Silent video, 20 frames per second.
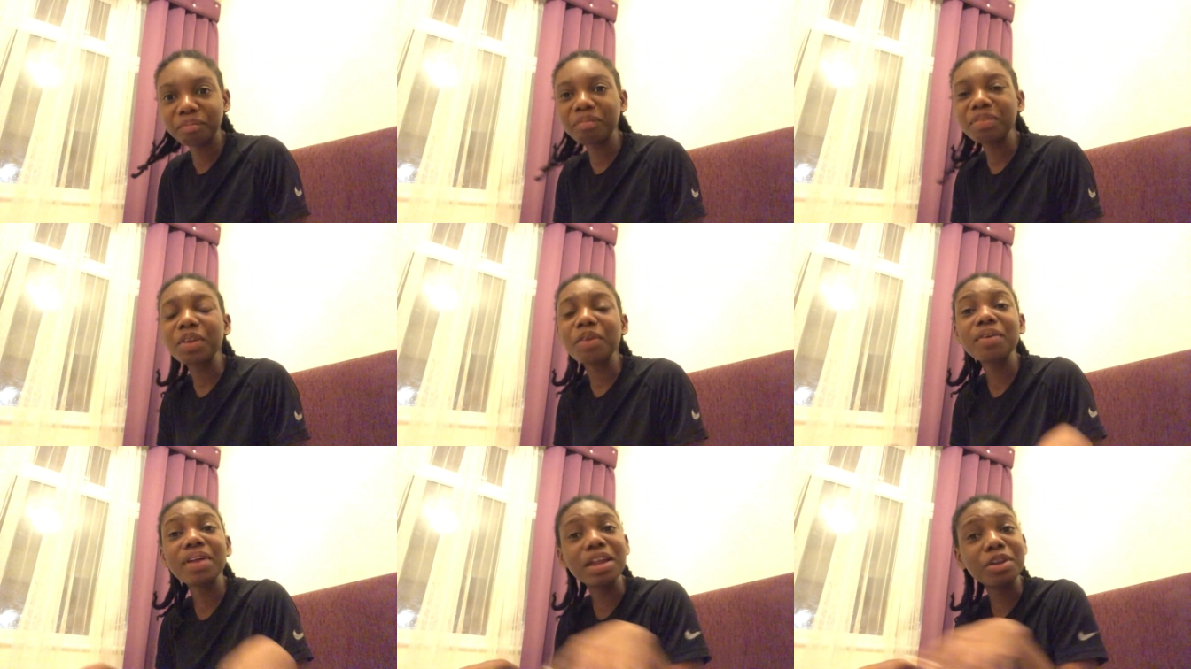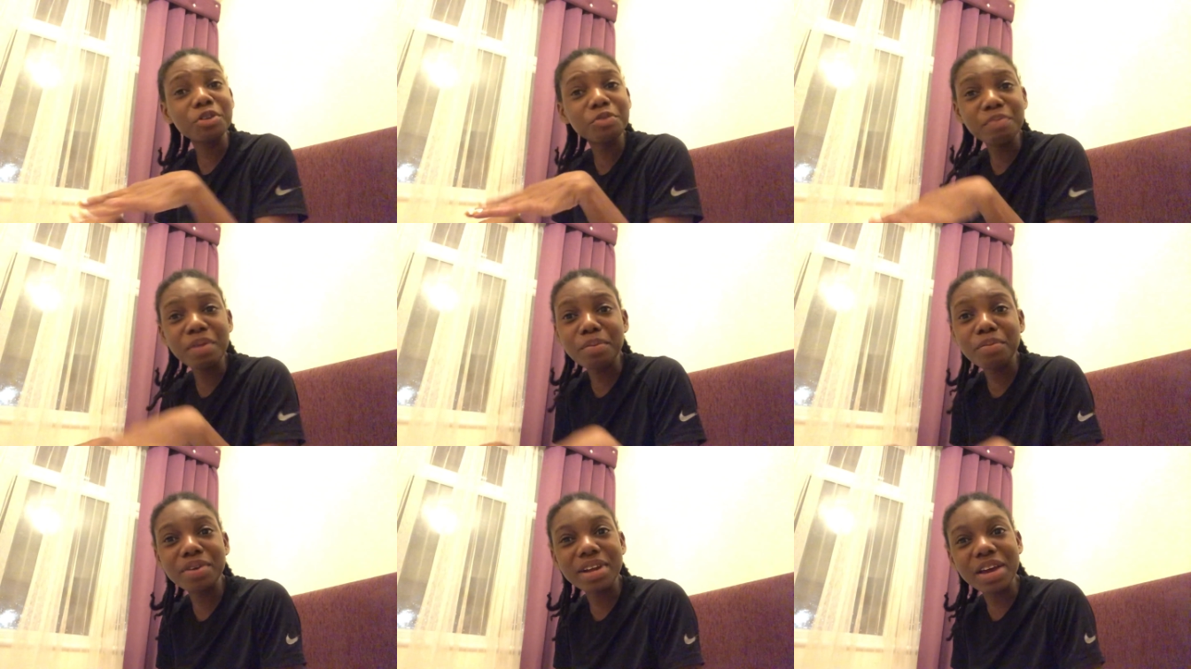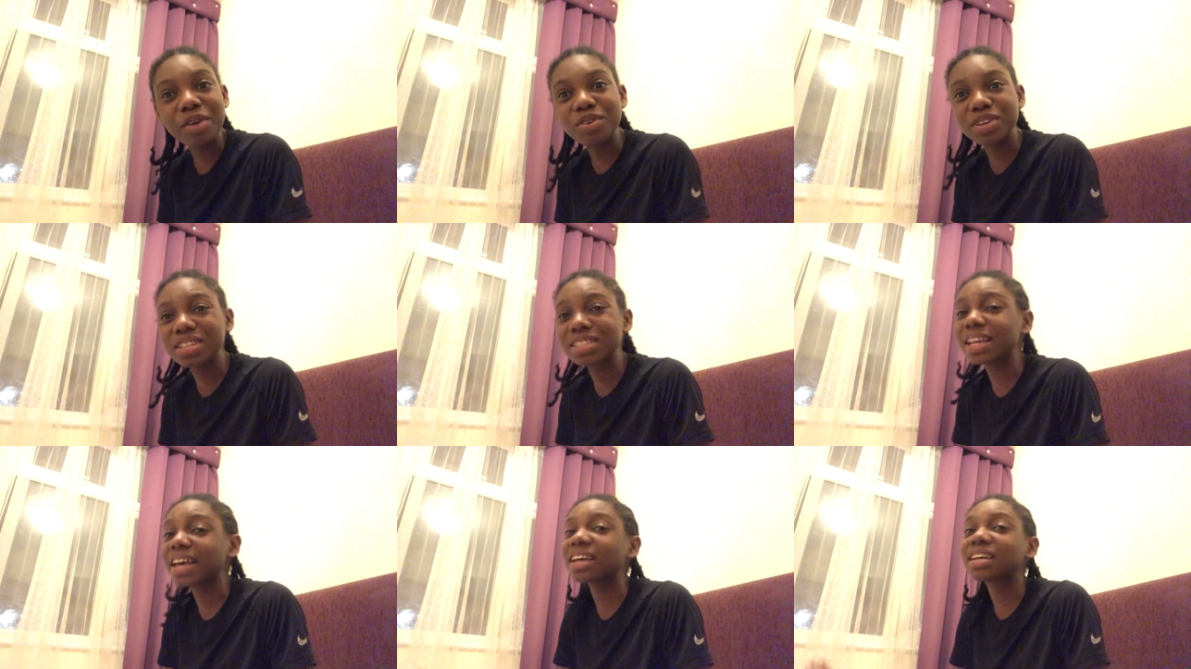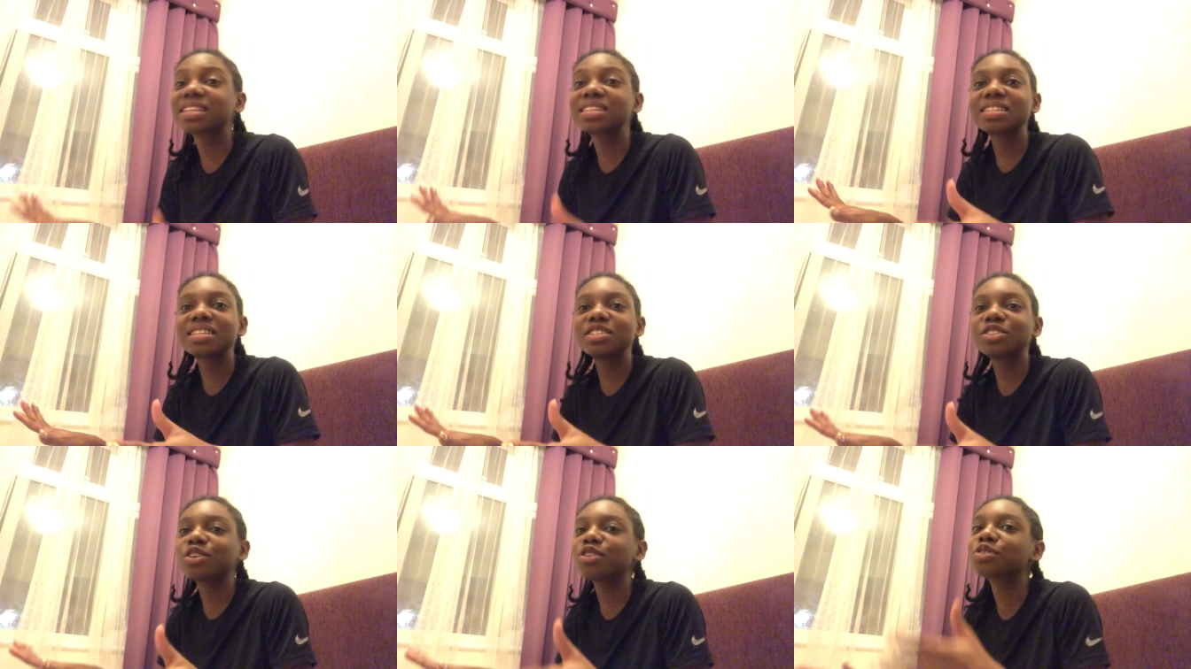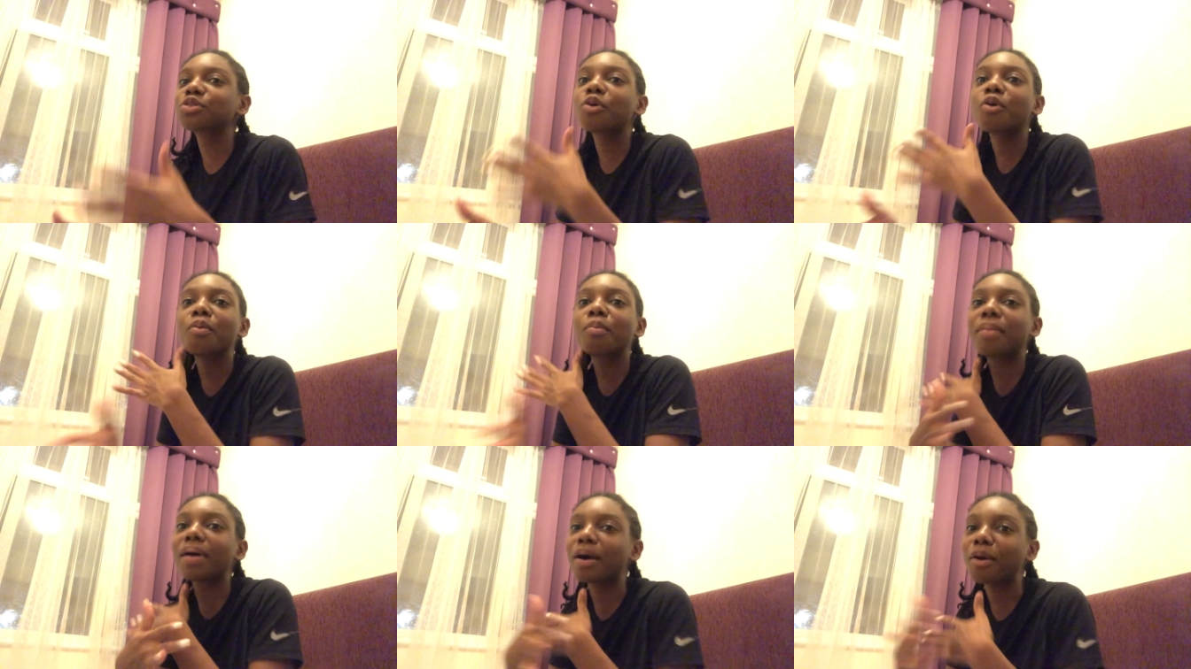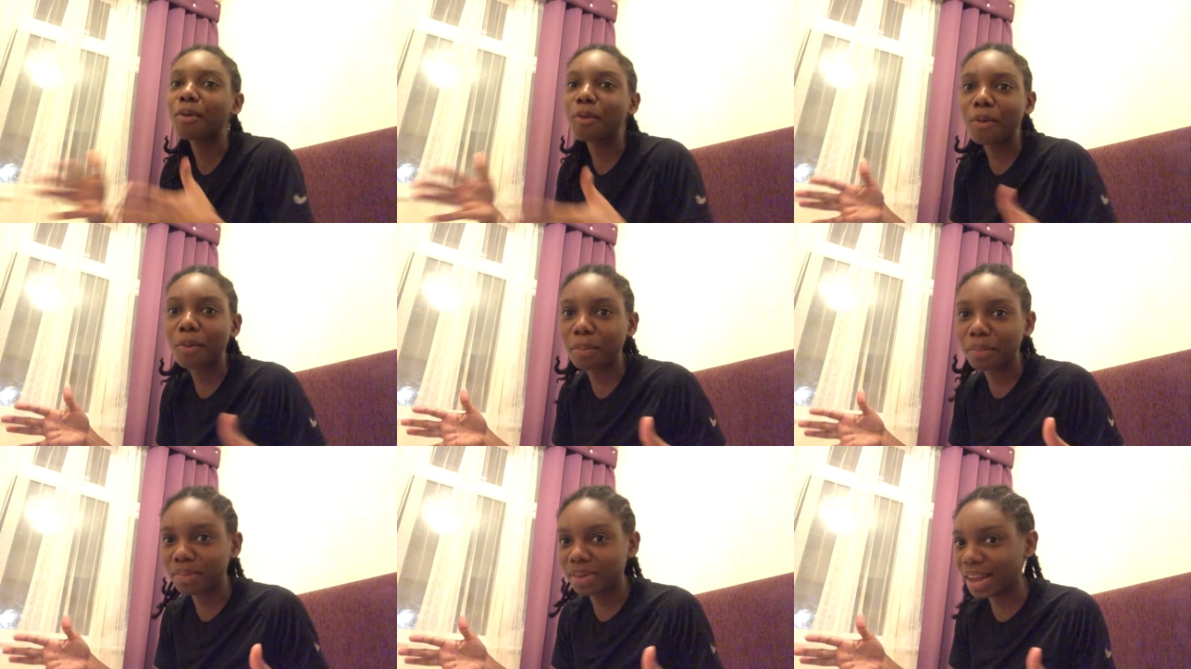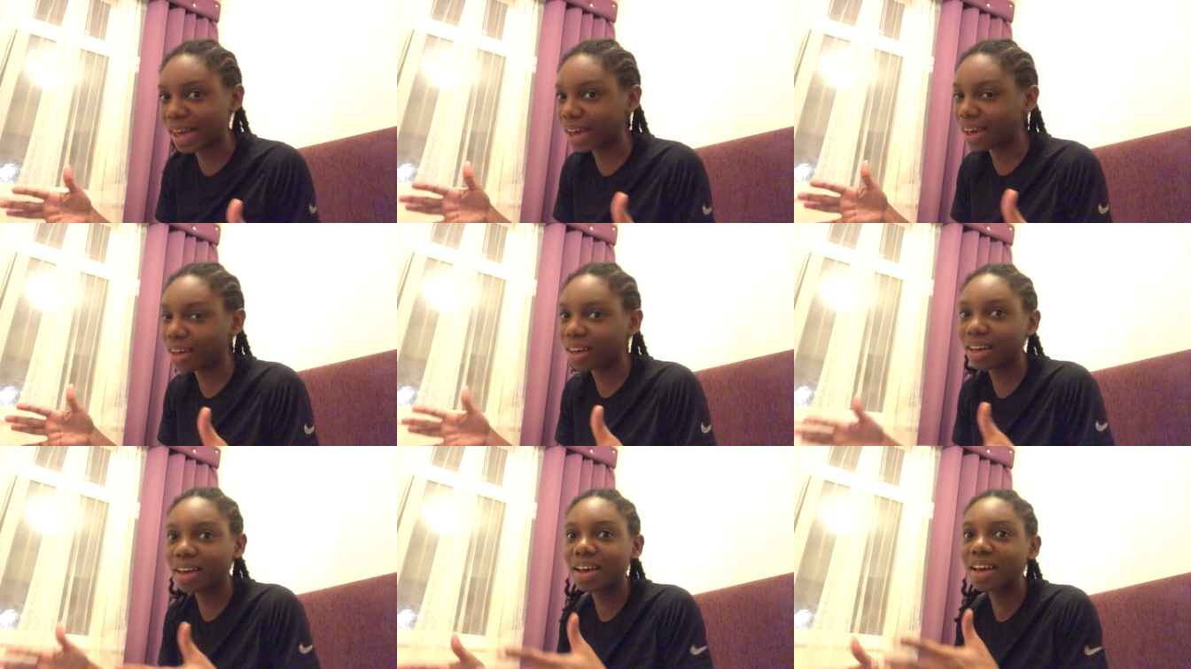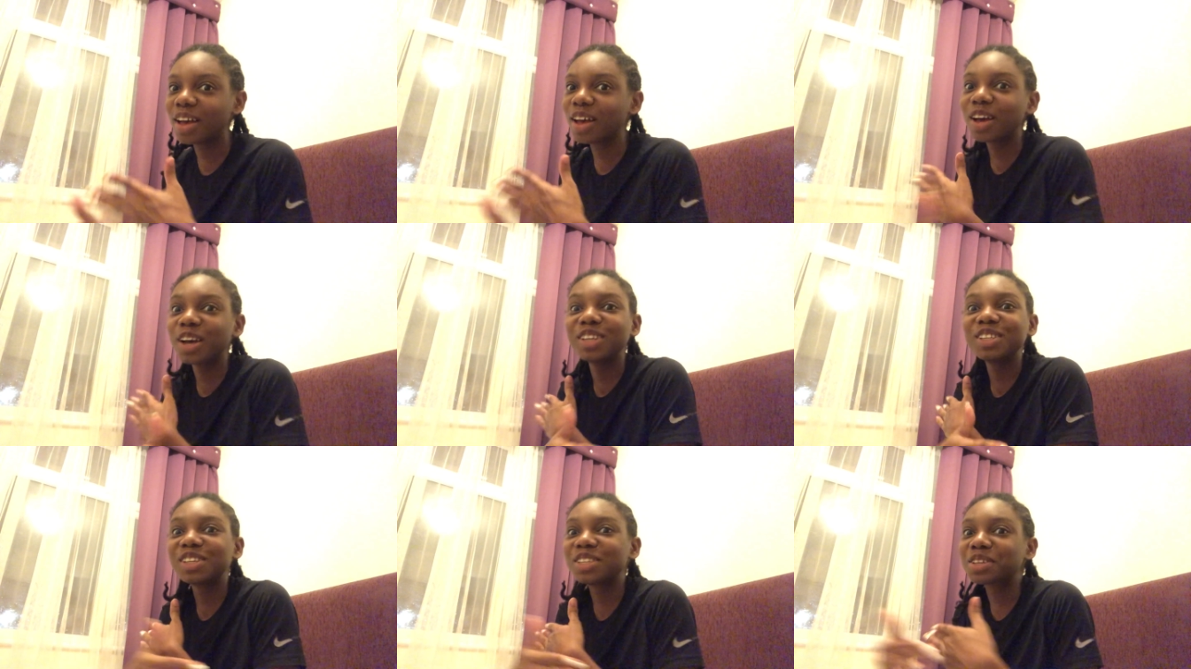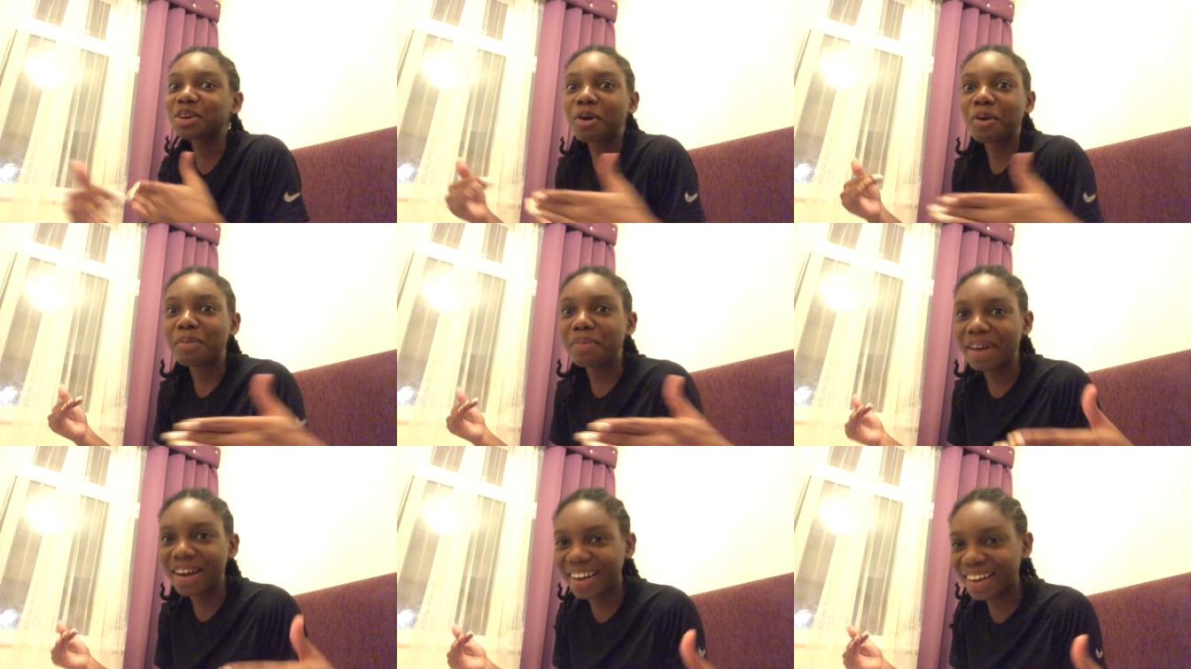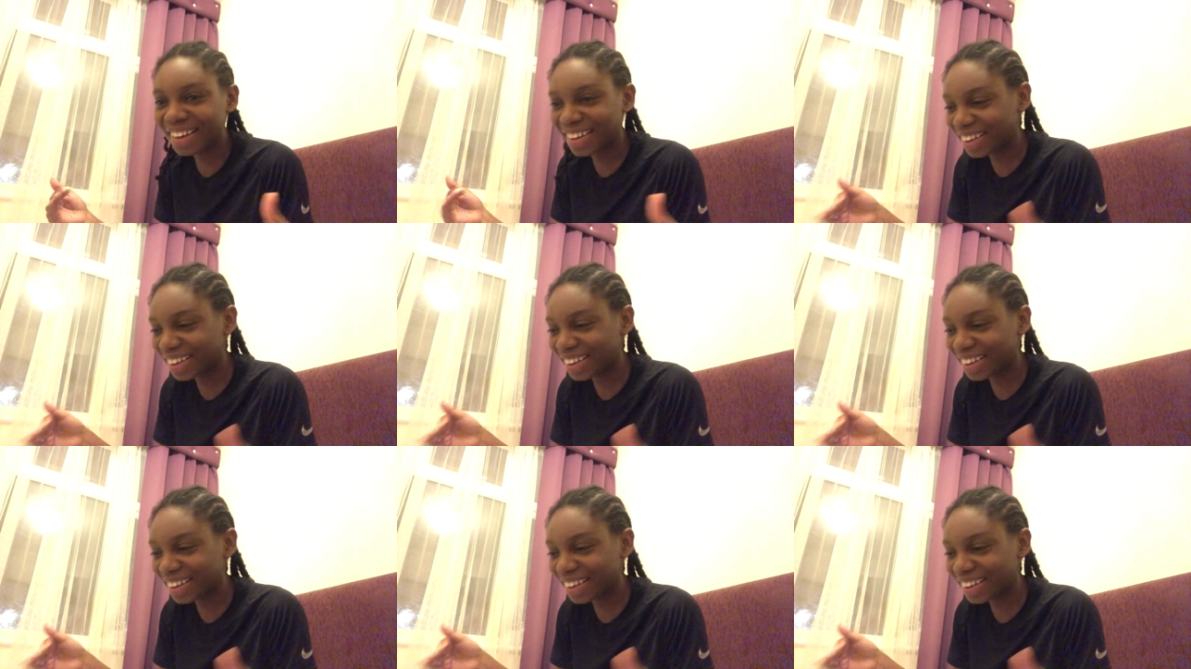When I told my brother, I was just like, see, just come back home. Like, just come back.